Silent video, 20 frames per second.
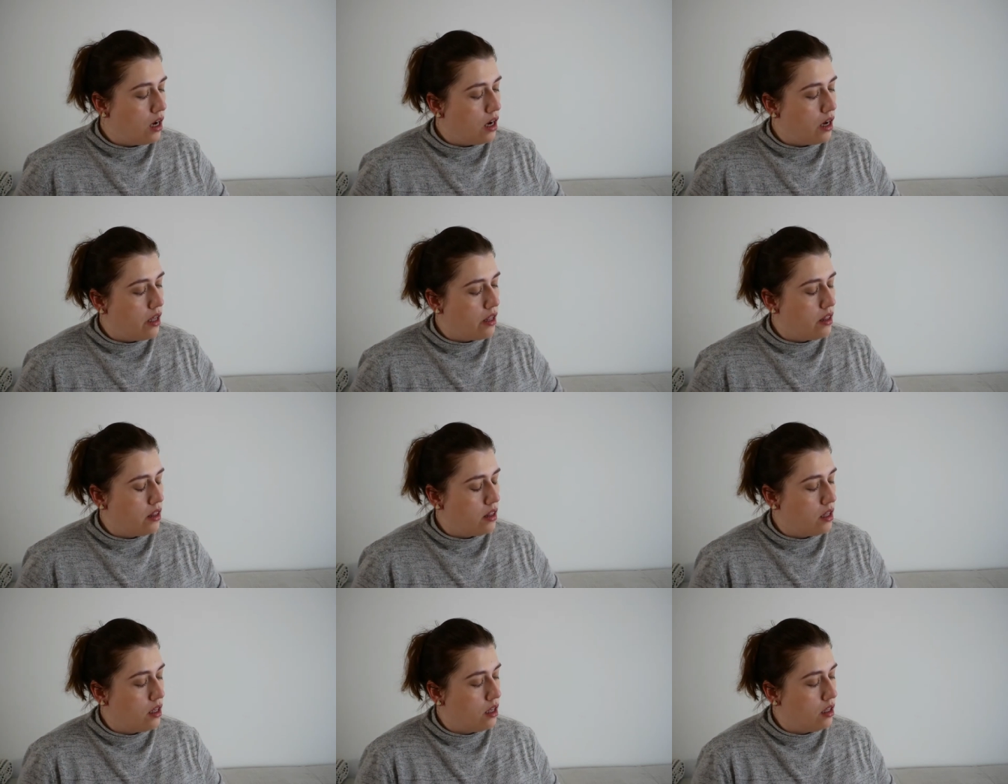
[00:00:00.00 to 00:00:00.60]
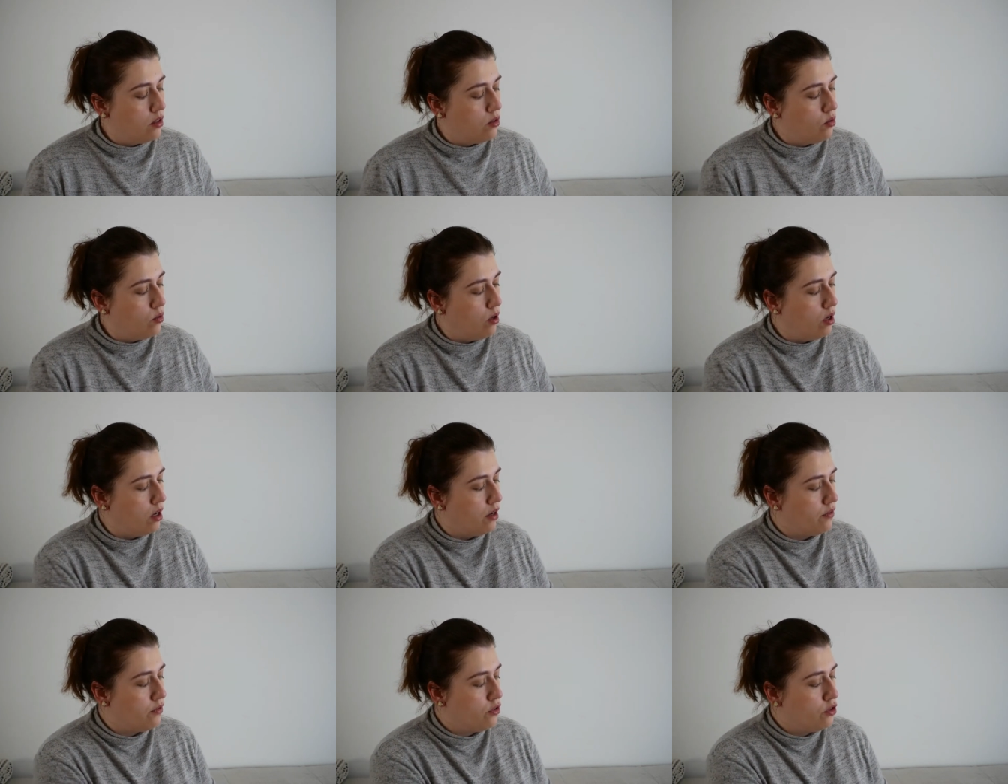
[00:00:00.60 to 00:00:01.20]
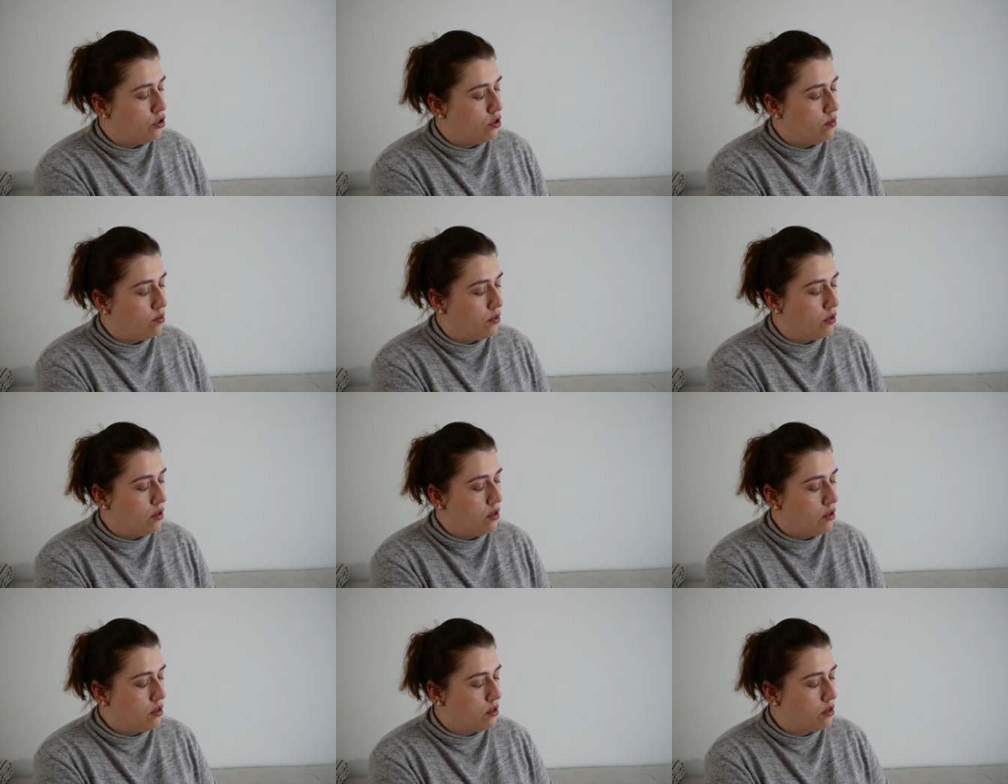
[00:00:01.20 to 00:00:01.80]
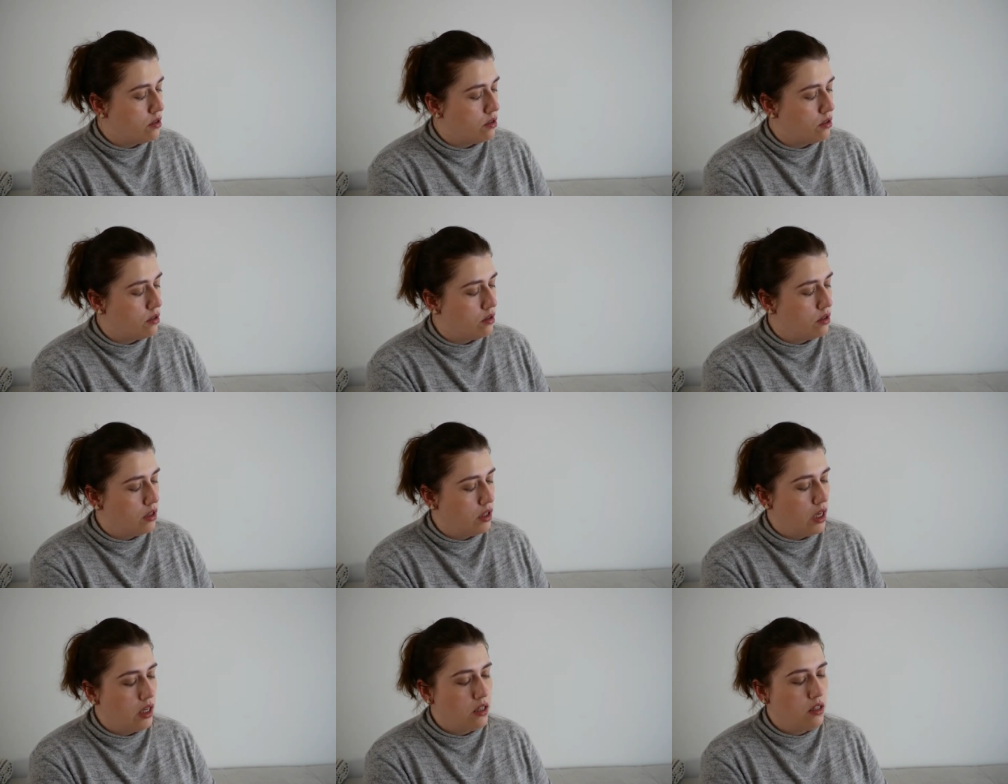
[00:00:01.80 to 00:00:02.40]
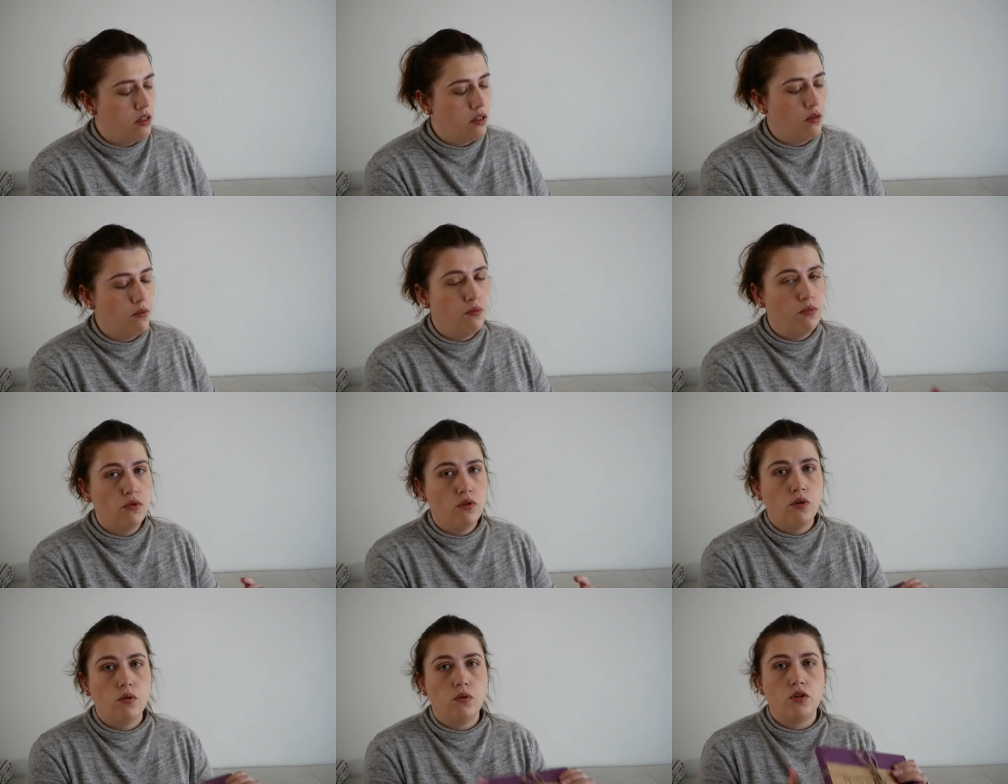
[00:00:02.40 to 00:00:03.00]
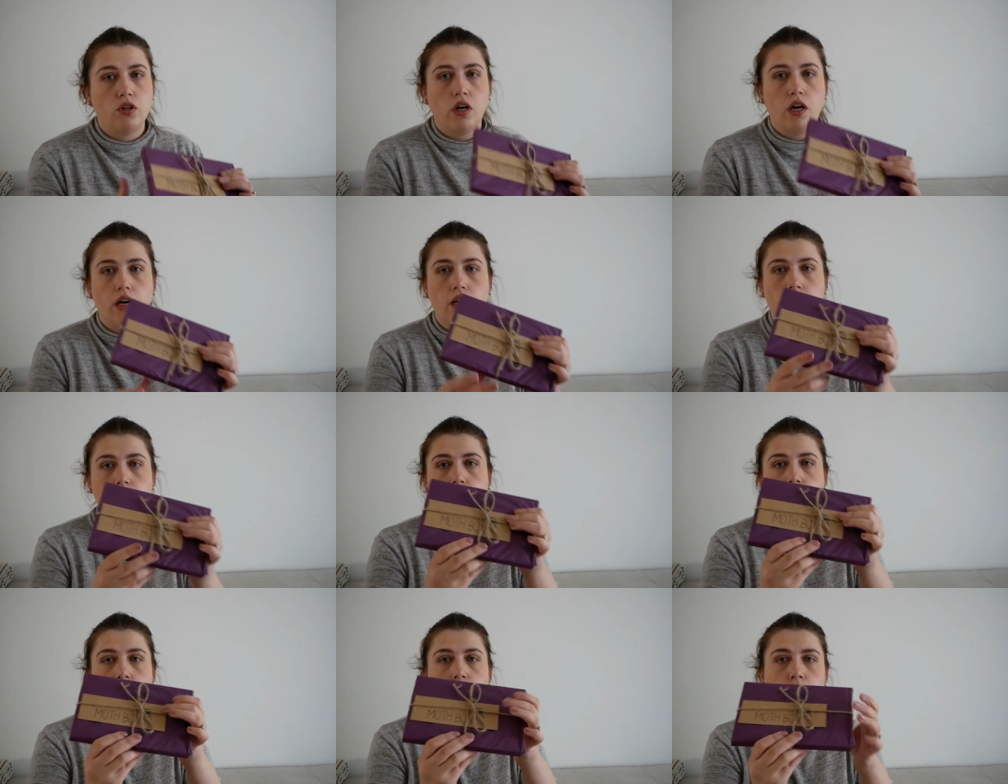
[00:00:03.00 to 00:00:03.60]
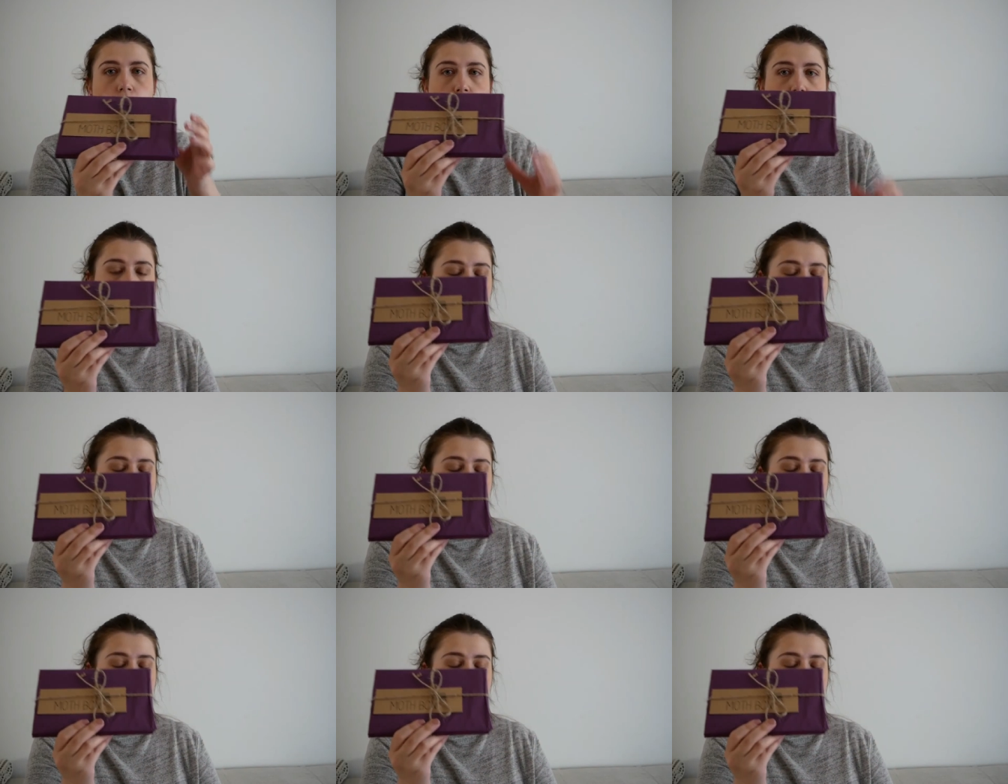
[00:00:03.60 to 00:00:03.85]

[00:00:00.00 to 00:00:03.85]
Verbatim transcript: And then you have two books. So that's the book which has been sort